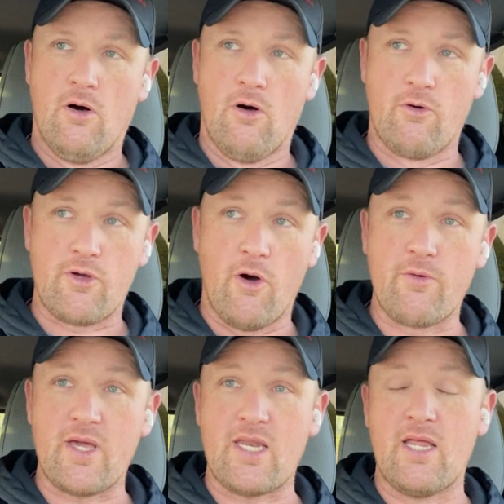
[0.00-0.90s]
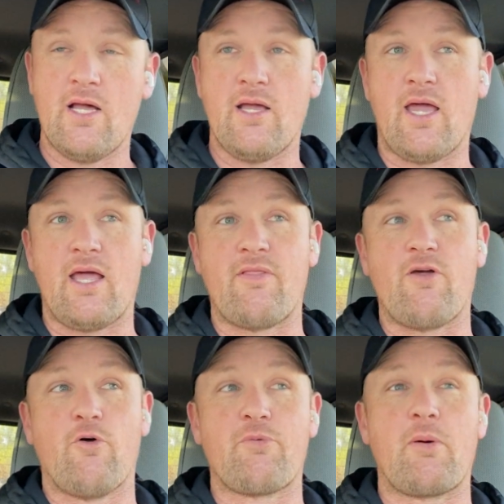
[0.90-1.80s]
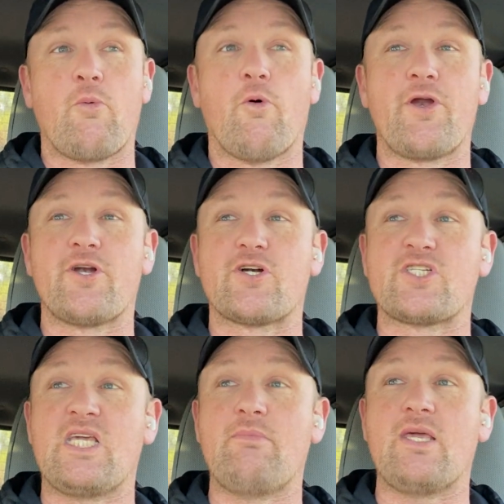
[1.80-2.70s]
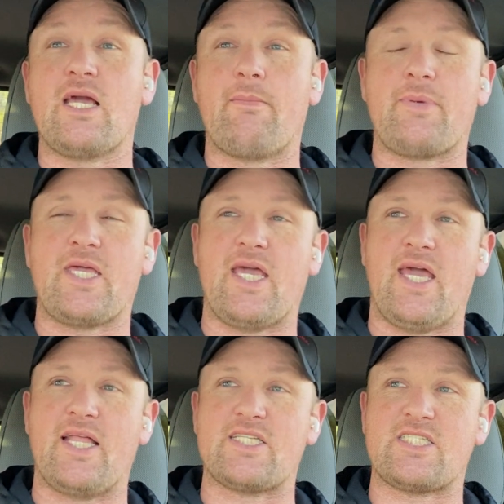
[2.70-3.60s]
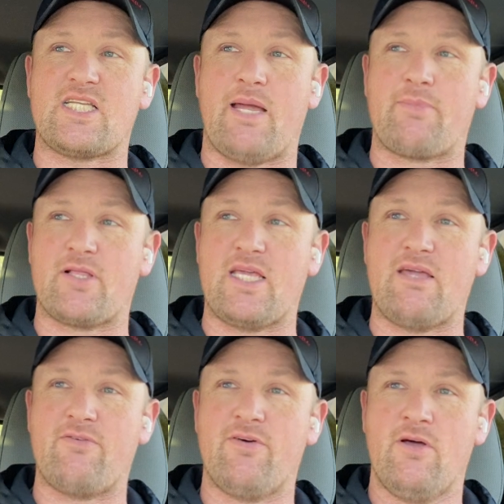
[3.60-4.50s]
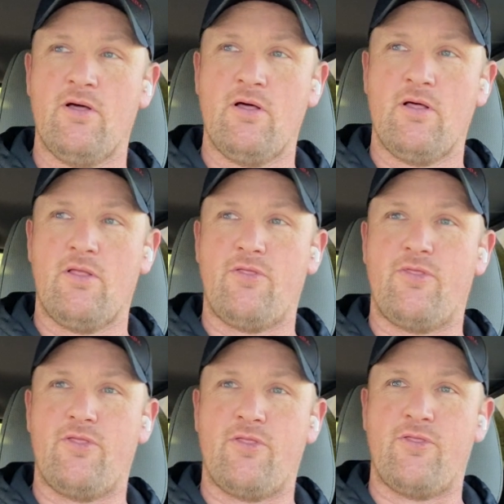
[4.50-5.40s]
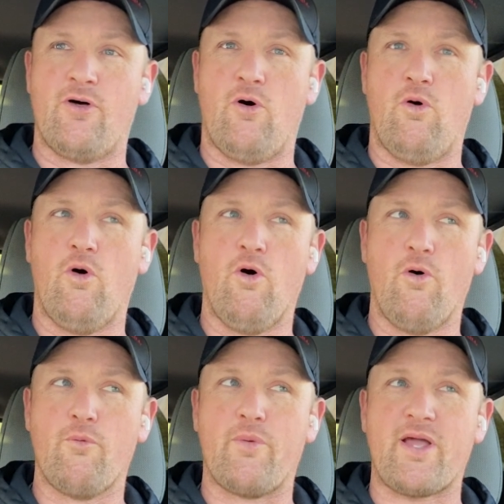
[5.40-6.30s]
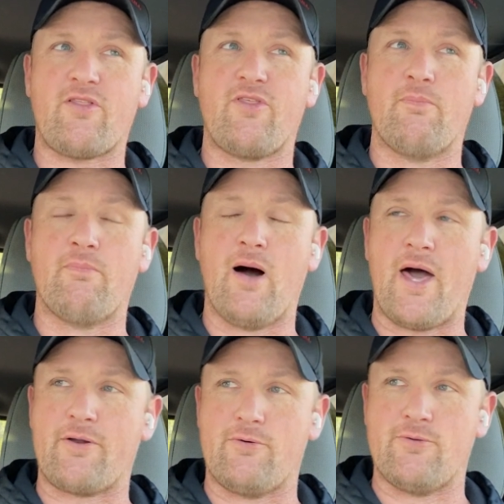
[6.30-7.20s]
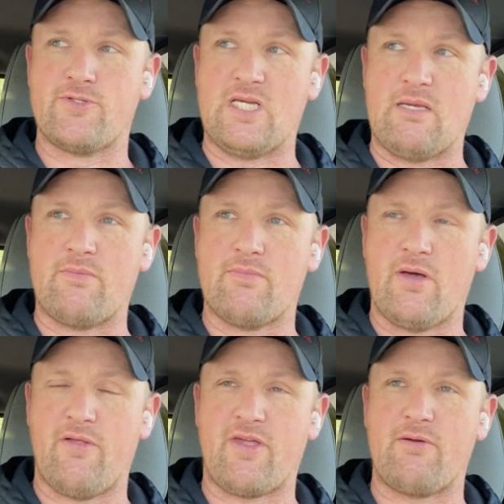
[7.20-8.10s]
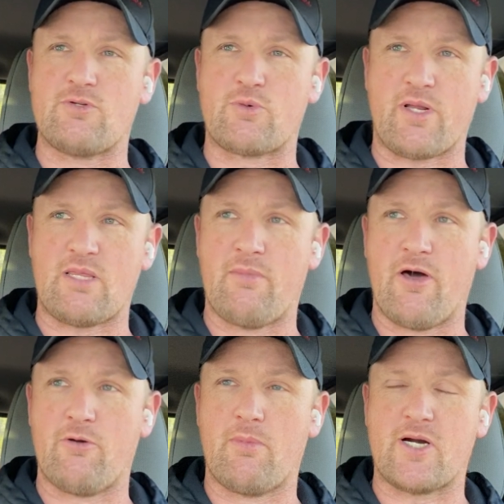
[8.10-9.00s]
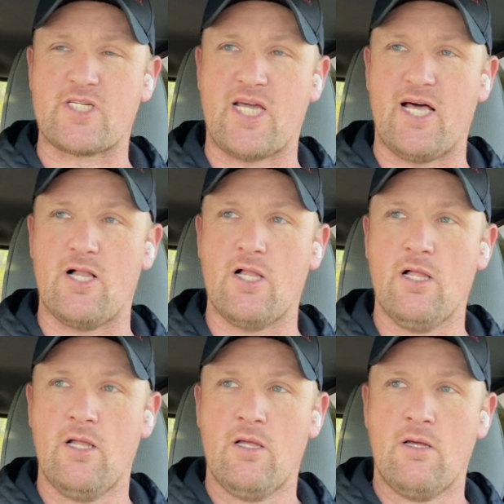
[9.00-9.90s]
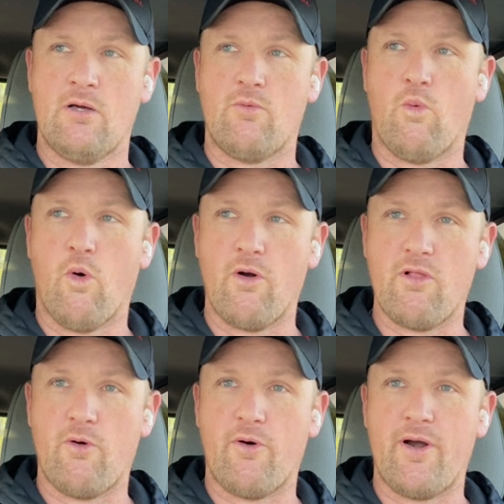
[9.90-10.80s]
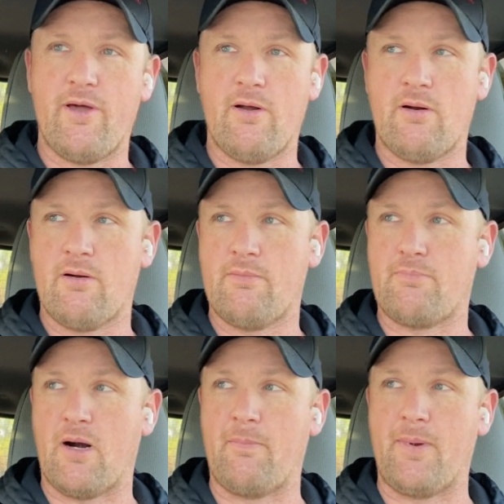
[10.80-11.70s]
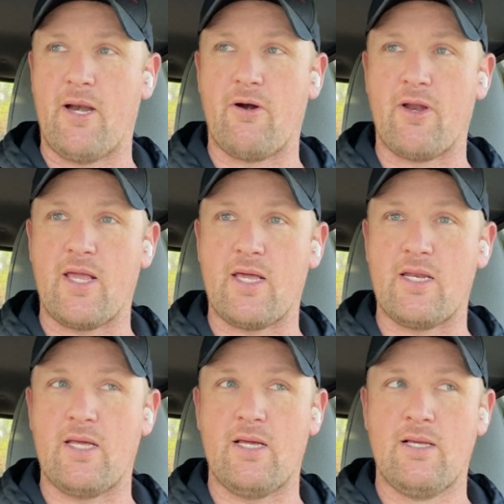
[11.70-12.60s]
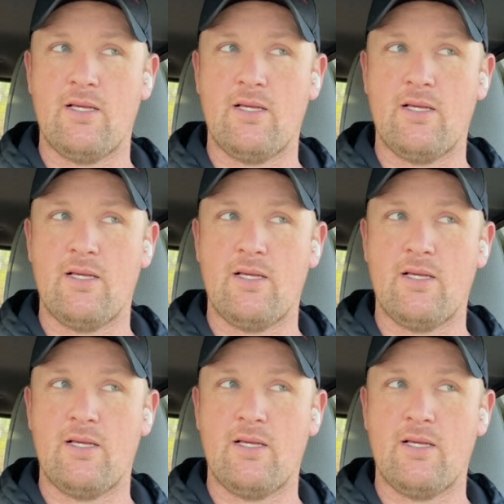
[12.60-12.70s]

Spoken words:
Hulk Hogan, and the Ultimate Warrior teaming up against, I believe, the whole Rick the Model team. I think it was Rick the Model, Martel, Warlord, Barbarian.